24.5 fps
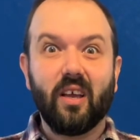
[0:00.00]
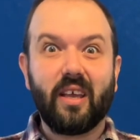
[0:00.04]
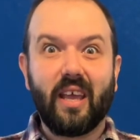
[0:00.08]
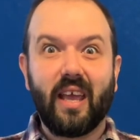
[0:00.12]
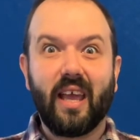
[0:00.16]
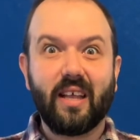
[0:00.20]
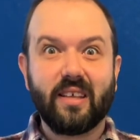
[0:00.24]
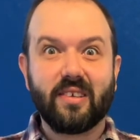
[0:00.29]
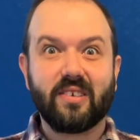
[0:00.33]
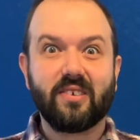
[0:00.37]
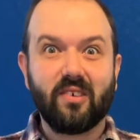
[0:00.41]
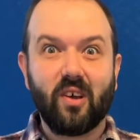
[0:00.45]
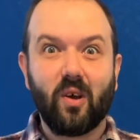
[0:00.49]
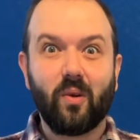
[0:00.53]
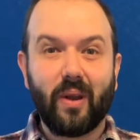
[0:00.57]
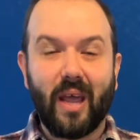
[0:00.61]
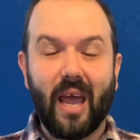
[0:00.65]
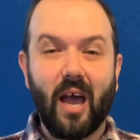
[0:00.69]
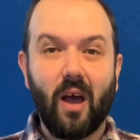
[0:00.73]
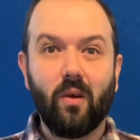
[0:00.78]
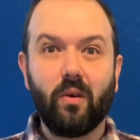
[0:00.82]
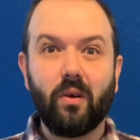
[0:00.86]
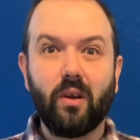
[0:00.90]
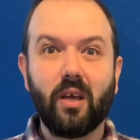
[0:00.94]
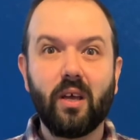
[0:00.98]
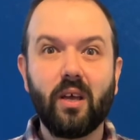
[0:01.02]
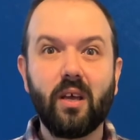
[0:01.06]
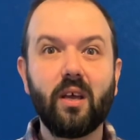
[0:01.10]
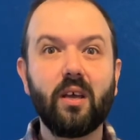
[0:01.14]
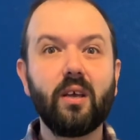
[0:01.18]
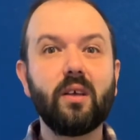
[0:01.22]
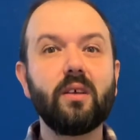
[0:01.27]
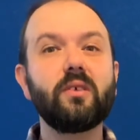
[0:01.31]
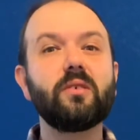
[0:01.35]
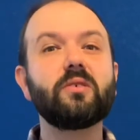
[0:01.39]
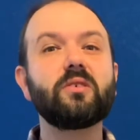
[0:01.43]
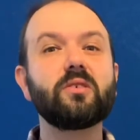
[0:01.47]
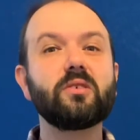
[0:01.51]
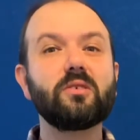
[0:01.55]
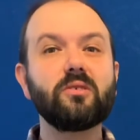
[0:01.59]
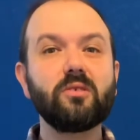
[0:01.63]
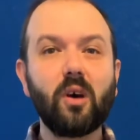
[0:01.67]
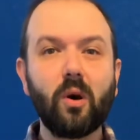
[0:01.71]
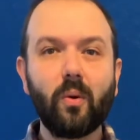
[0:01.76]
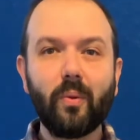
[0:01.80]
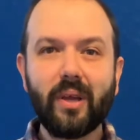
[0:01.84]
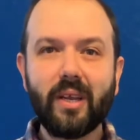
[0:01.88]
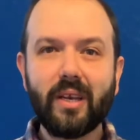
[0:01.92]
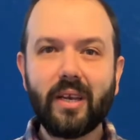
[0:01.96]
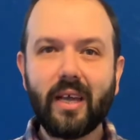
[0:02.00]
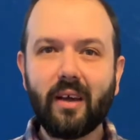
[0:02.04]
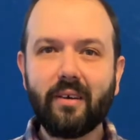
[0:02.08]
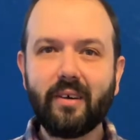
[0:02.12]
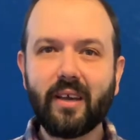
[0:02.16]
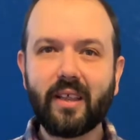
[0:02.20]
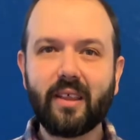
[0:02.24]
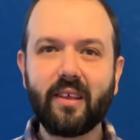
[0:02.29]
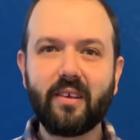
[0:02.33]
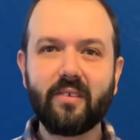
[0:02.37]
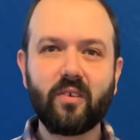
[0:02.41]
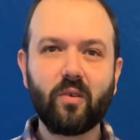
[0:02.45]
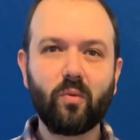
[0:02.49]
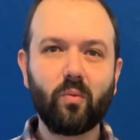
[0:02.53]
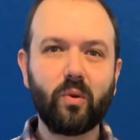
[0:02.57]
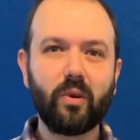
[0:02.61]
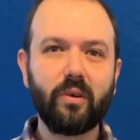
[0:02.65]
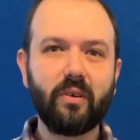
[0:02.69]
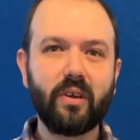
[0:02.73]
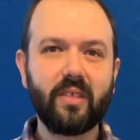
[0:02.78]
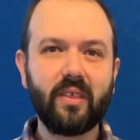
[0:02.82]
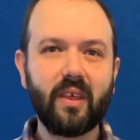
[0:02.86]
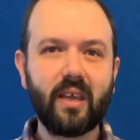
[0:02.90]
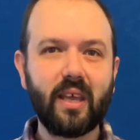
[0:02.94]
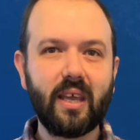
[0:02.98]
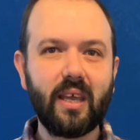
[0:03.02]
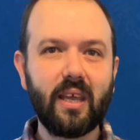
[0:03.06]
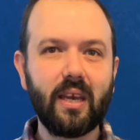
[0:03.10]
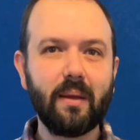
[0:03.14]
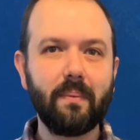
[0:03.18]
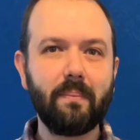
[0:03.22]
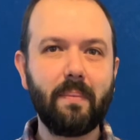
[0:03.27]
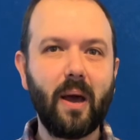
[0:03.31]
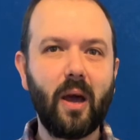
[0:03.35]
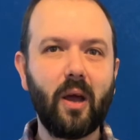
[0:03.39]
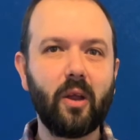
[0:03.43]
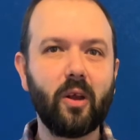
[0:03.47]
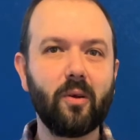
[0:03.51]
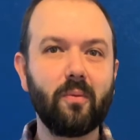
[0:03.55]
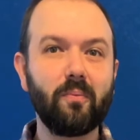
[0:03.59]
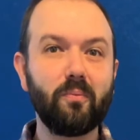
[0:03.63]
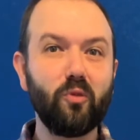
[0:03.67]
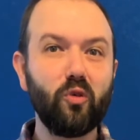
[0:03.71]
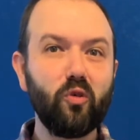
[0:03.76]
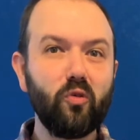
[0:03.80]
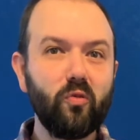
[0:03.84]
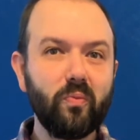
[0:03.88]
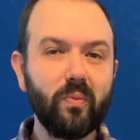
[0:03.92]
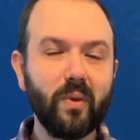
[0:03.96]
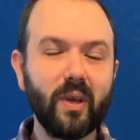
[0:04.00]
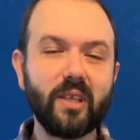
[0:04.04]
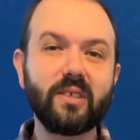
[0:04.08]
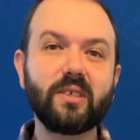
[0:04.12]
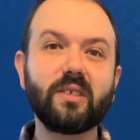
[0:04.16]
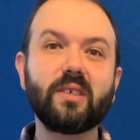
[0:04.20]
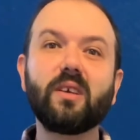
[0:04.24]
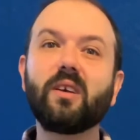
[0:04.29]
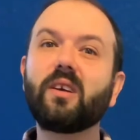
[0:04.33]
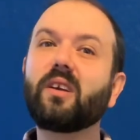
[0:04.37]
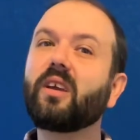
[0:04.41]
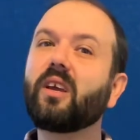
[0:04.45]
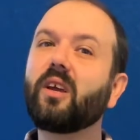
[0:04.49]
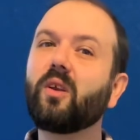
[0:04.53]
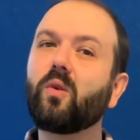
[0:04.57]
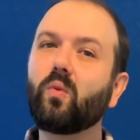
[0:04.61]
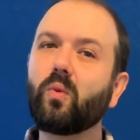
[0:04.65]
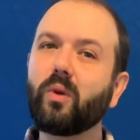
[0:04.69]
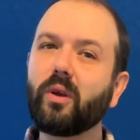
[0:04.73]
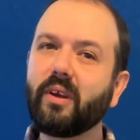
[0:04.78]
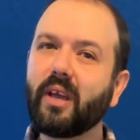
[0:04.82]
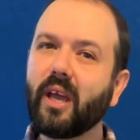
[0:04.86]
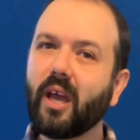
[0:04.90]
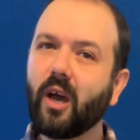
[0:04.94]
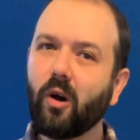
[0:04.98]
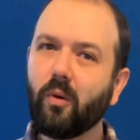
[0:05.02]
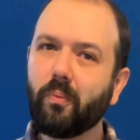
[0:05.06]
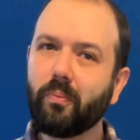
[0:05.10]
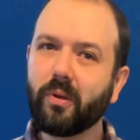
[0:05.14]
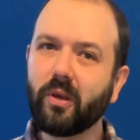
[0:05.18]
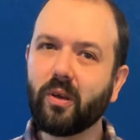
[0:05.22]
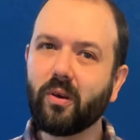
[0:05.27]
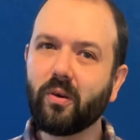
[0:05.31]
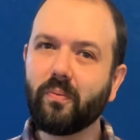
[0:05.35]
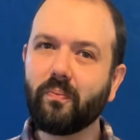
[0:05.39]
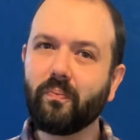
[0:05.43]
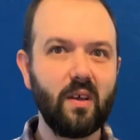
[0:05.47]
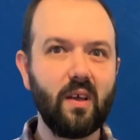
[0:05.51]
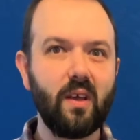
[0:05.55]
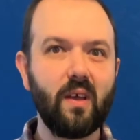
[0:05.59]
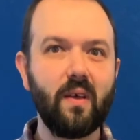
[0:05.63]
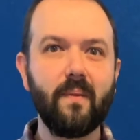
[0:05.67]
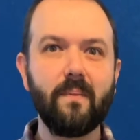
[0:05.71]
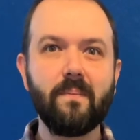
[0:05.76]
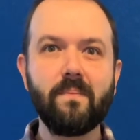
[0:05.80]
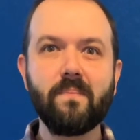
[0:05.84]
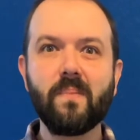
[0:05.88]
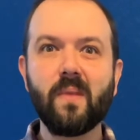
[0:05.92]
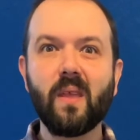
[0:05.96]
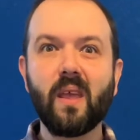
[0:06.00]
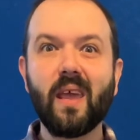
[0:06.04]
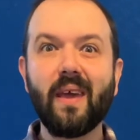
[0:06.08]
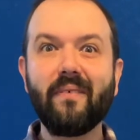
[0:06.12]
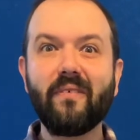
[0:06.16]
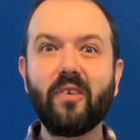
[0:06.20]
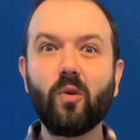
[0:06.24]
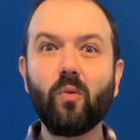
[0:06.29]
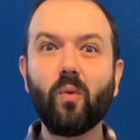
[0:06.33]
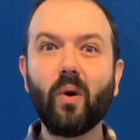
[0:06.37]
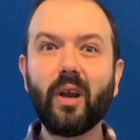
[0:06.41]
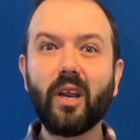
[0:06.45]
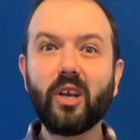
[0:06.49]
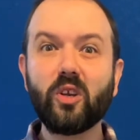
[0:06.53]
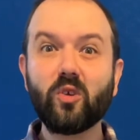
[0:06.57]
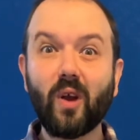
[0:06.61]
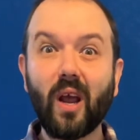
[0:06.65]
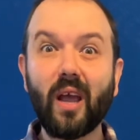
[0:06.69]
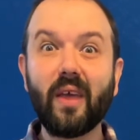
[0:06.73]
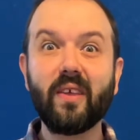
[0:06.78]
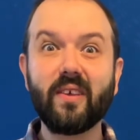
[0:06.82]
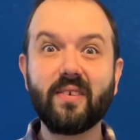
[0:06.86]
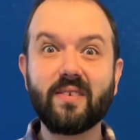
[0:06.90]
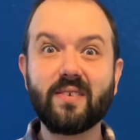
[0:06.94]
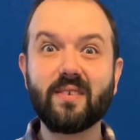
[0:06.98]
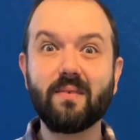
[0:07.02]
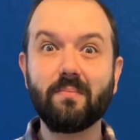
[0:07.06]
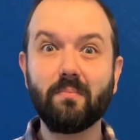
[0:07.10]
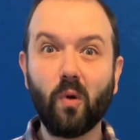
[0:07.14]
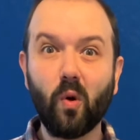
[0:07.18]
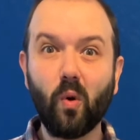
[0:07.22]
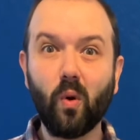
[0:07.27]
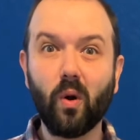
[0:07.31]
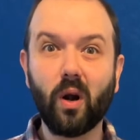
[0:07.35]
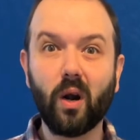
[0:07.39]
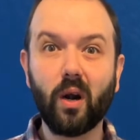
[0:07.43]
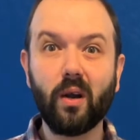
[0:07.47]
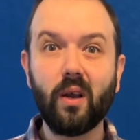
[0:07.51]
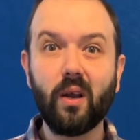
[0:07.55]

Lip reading: slow down, slowing down like this and really thinking about your movements, it can really help you. If you want to try this some more